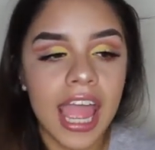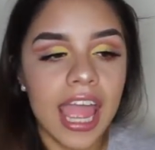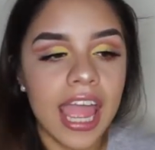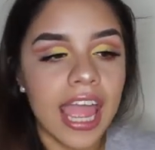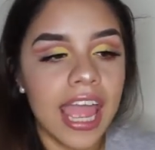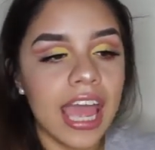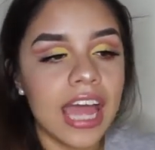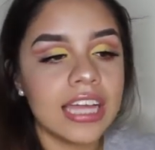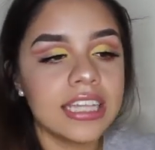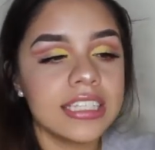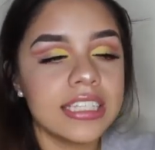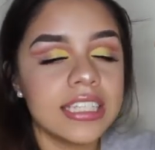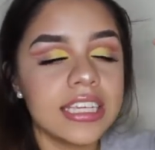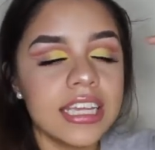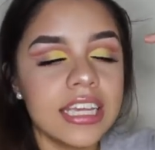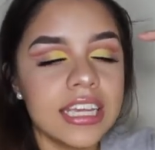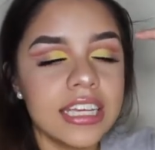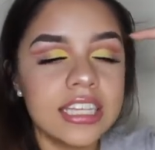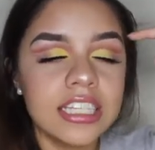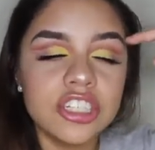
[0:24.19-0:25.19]
and
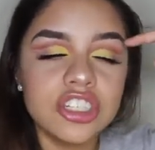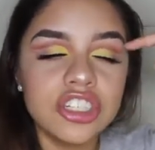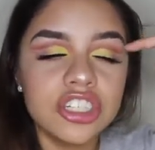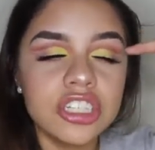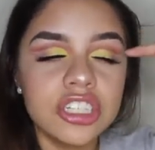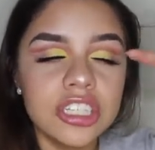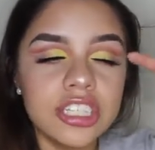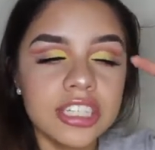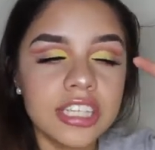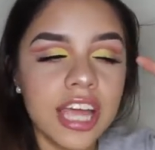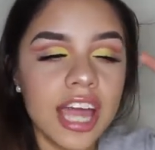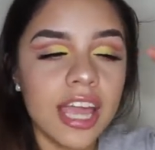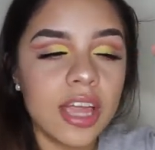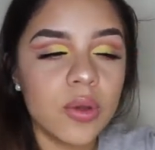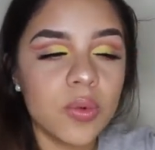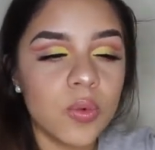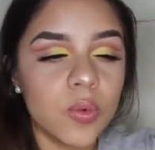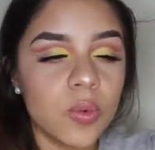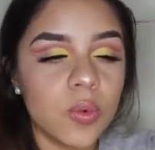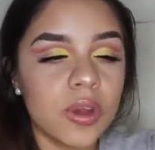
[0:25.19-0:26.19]
it's just
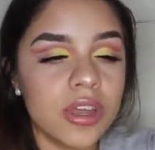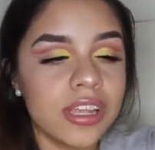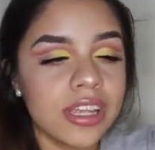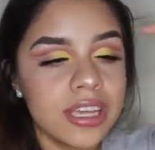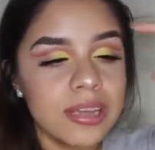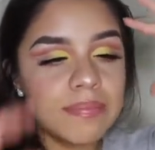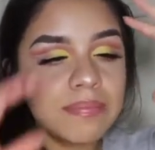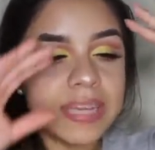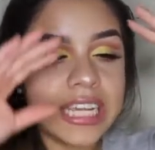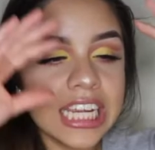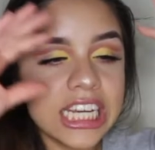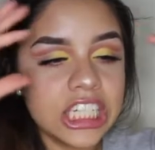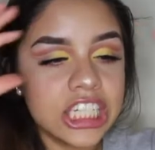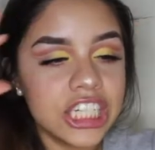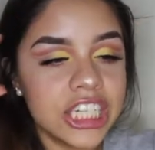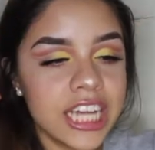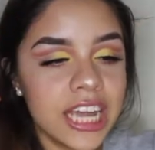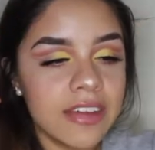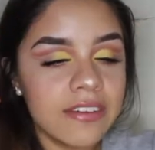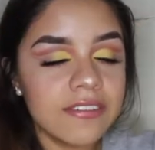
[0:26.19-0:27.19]
like really
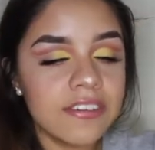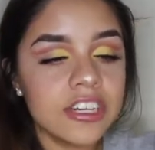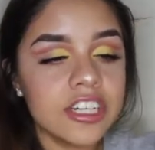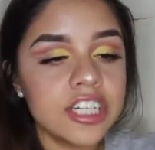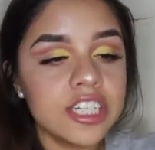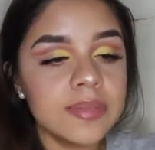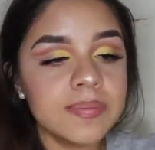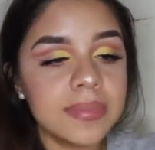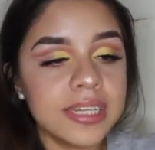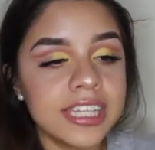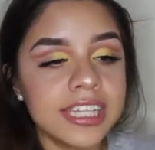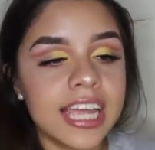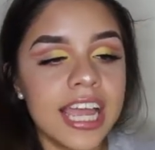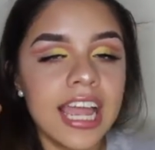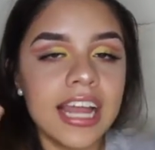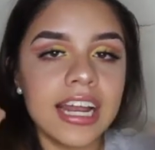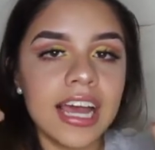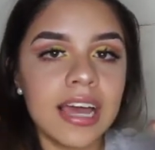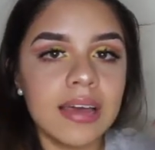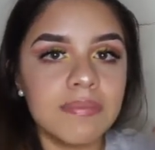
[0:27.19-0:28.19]
peachy at first, but
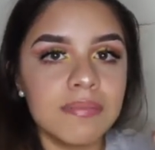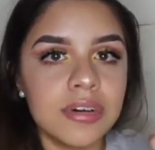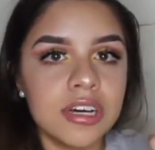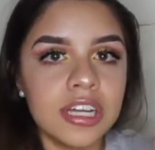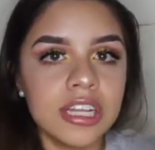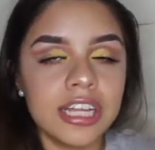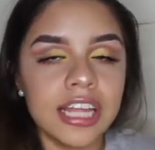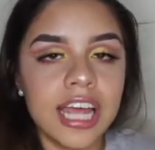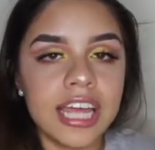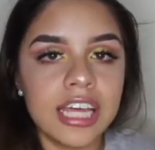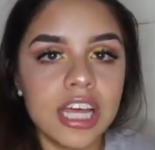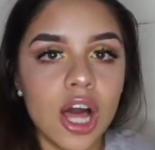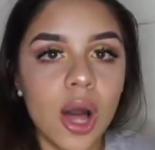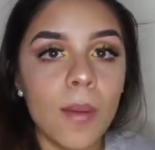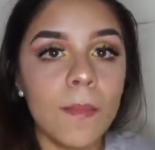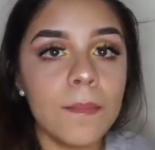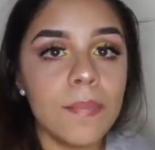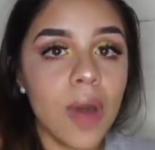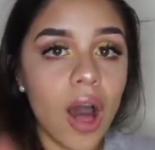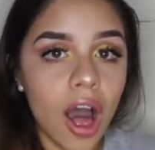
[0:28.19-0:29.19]
then I put like
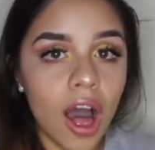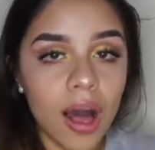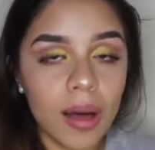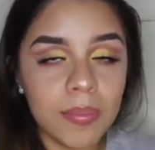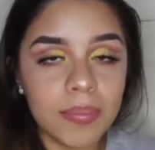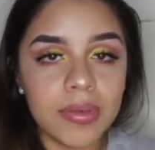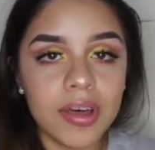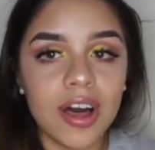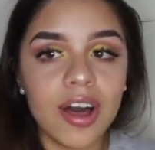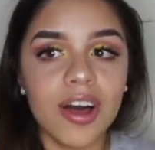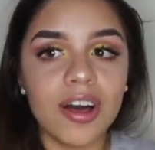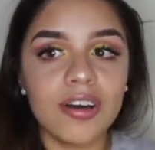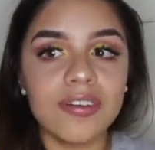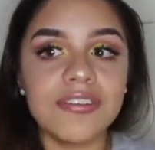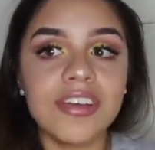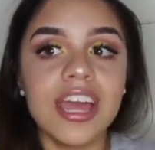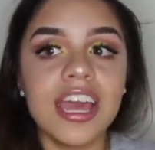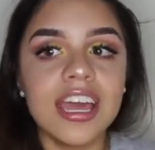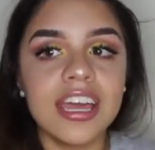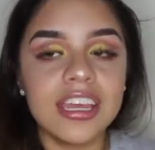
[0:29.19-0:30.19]
a pop
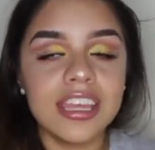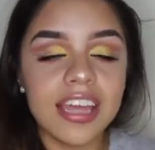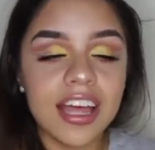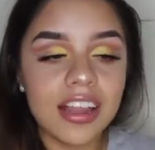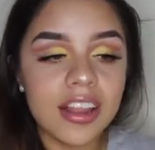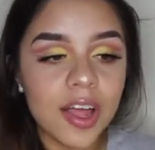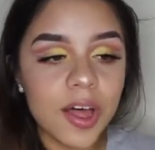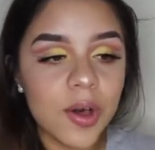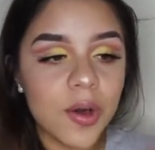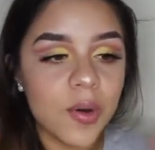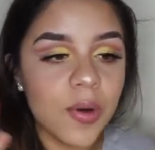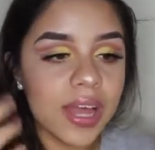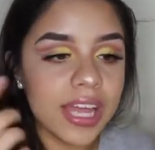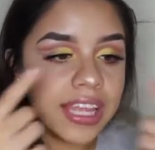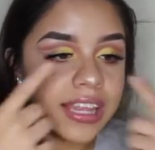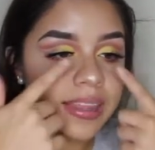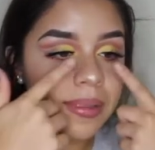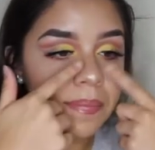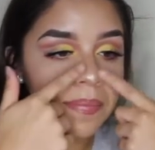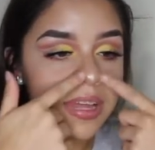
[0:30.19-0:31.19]
of yellow
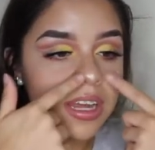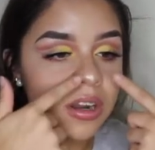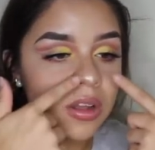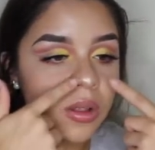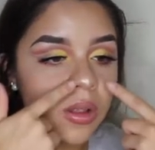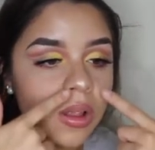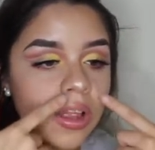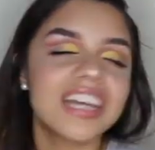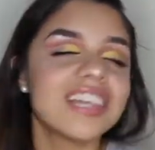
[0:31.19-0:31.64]
in the middle.